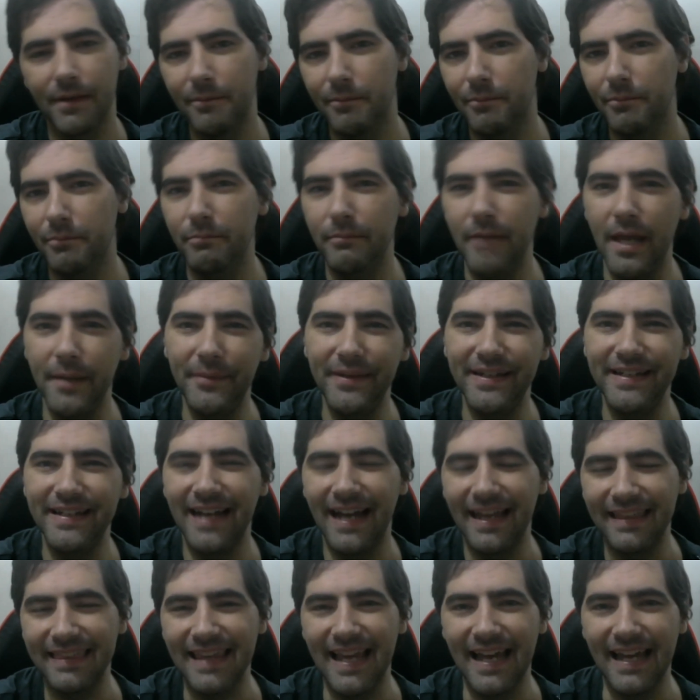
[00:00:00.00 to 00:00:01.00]
Maybe
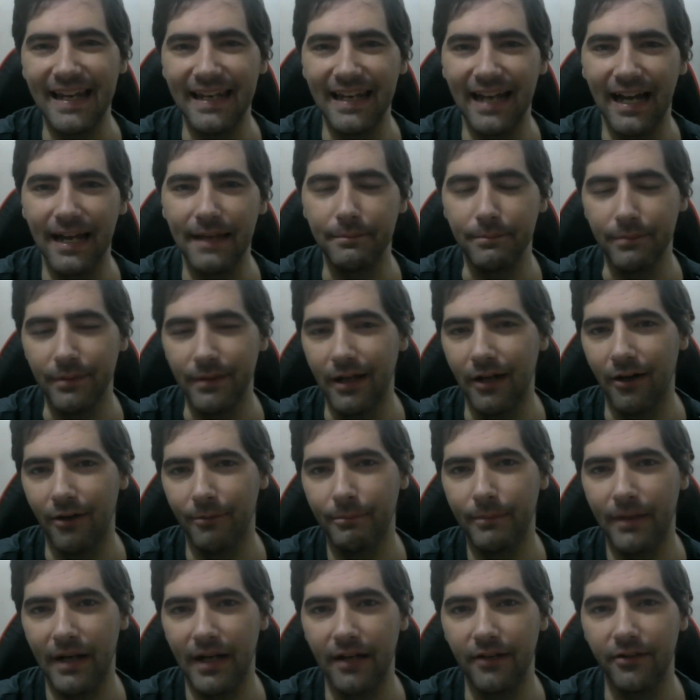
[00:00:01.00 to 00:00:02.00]
not that night, but
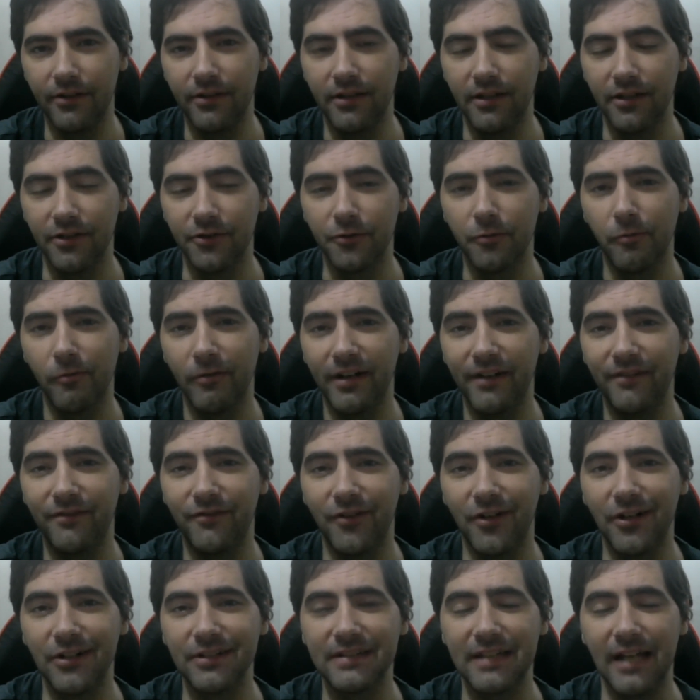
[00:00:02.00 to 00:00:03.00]
by the
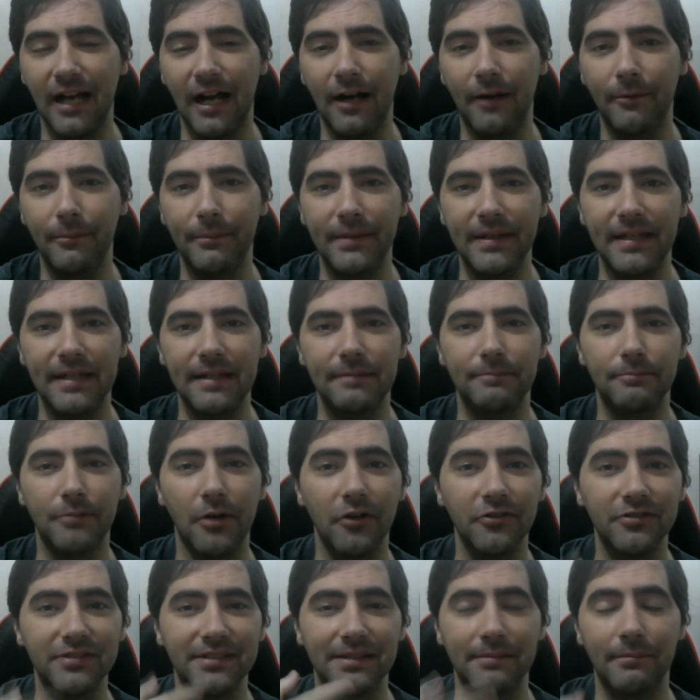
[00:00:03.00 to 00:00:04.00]
21st, I'll be
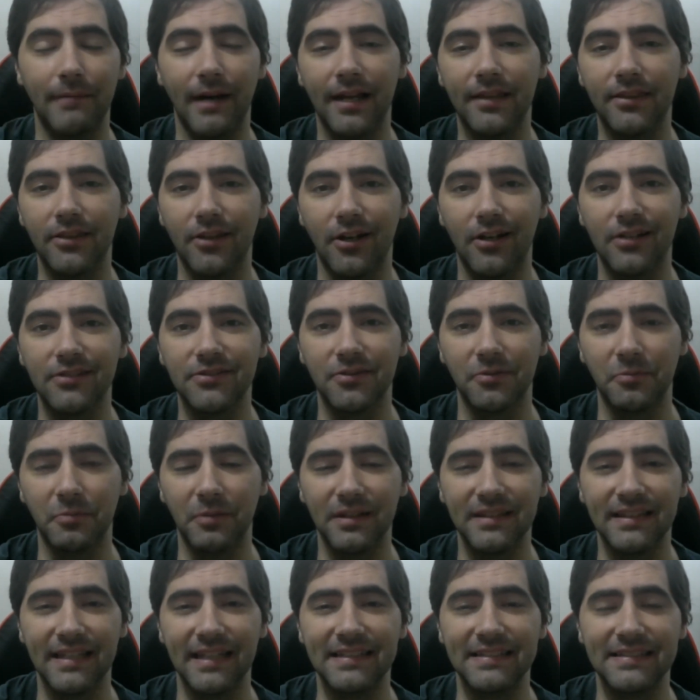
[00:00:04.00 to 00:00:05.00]
posting my thoughts on
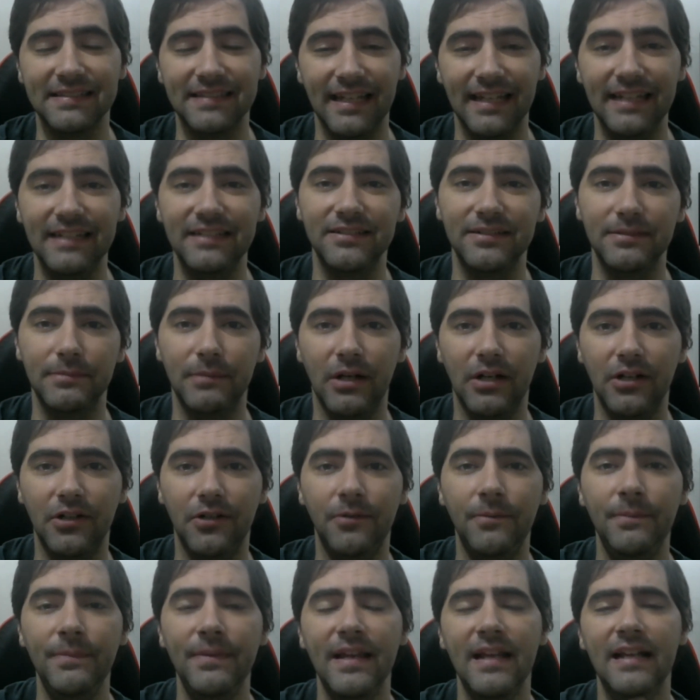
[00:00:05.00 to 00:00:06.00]
what they say
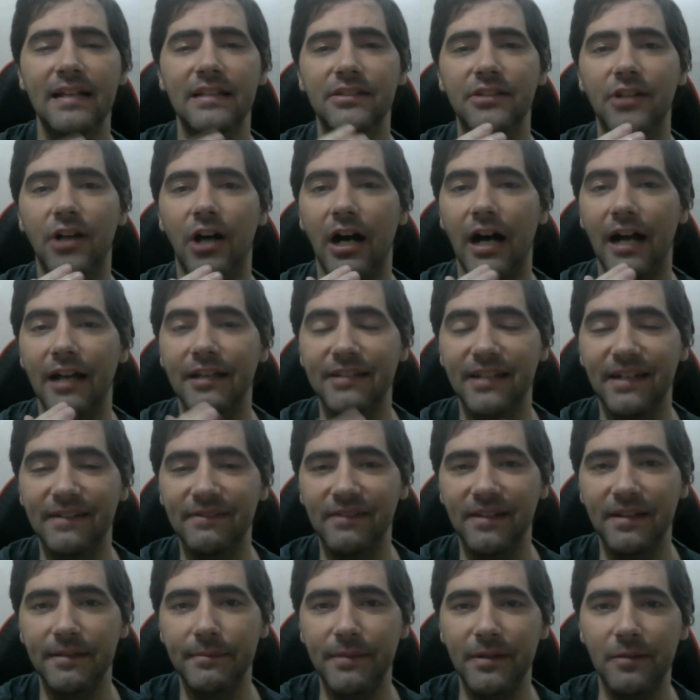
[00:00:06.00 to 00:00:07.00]
tomorrow. So I'll
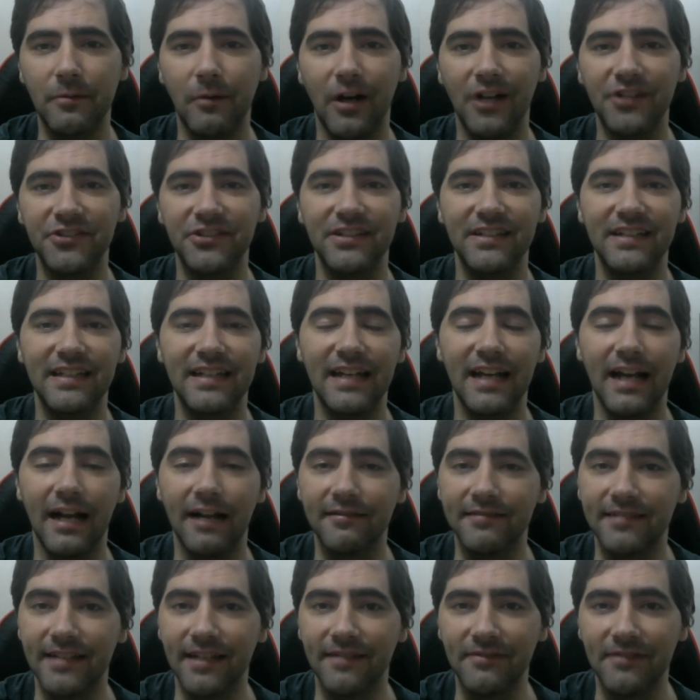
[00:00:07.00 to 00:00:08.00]
definitely be watching it.
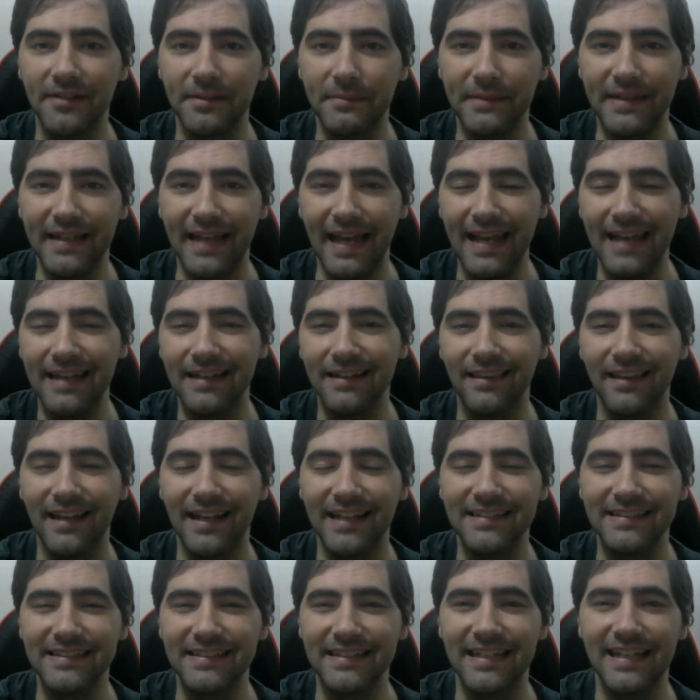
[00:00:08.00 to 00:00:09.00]
I'll definitely be
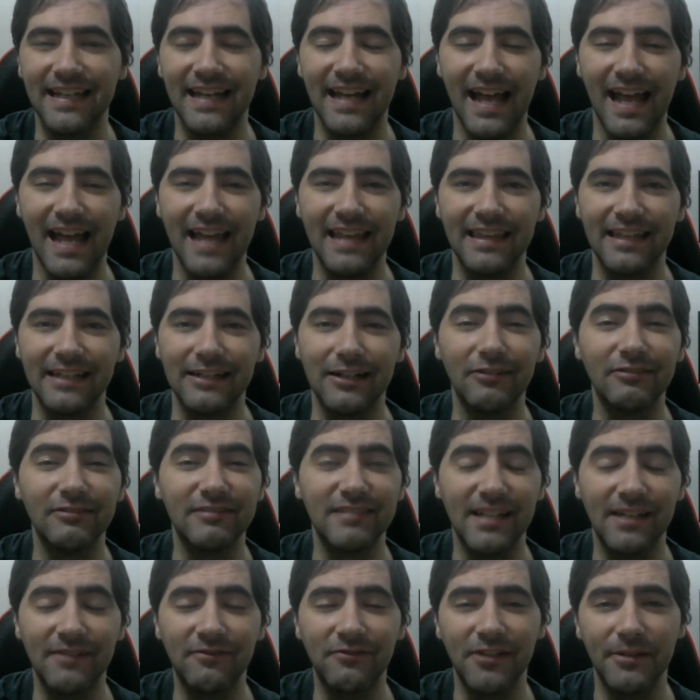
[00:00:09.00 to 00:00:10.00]
analyzing it, and then I'll
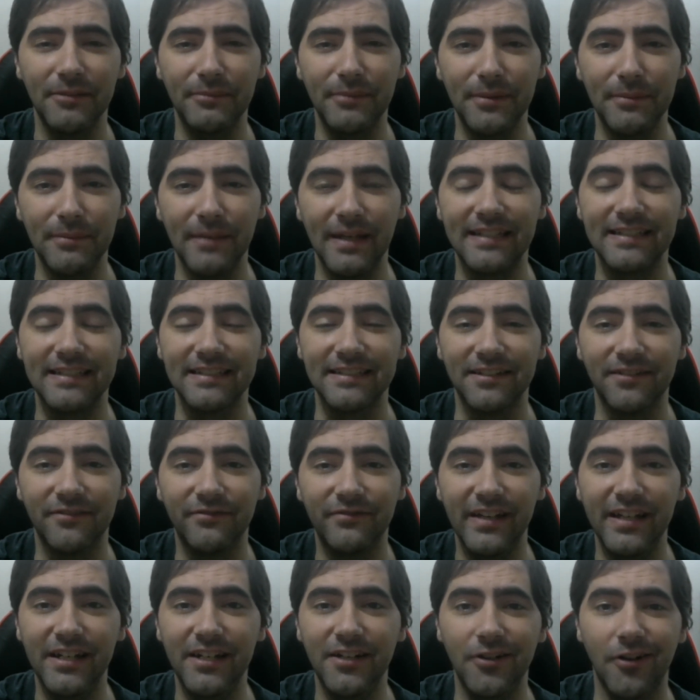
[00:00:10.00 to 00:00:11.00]
definitely be making a
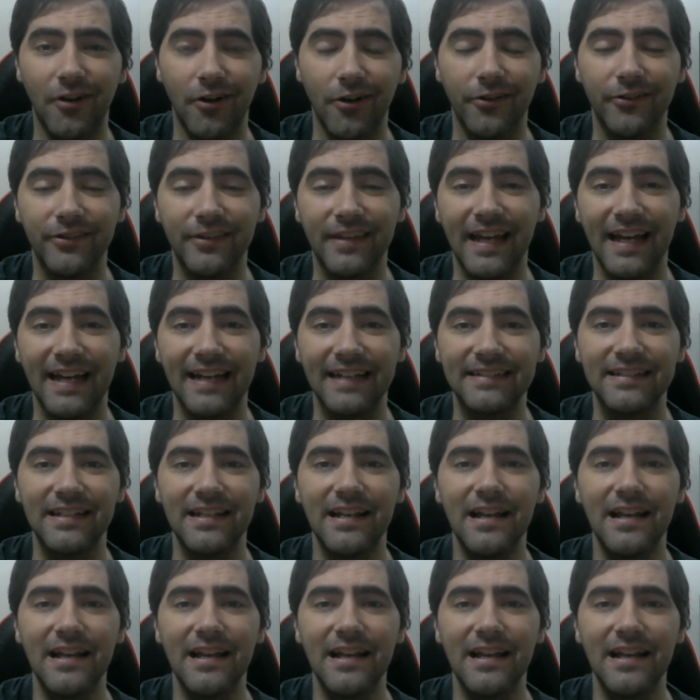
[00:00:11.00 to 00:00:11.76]
video on that,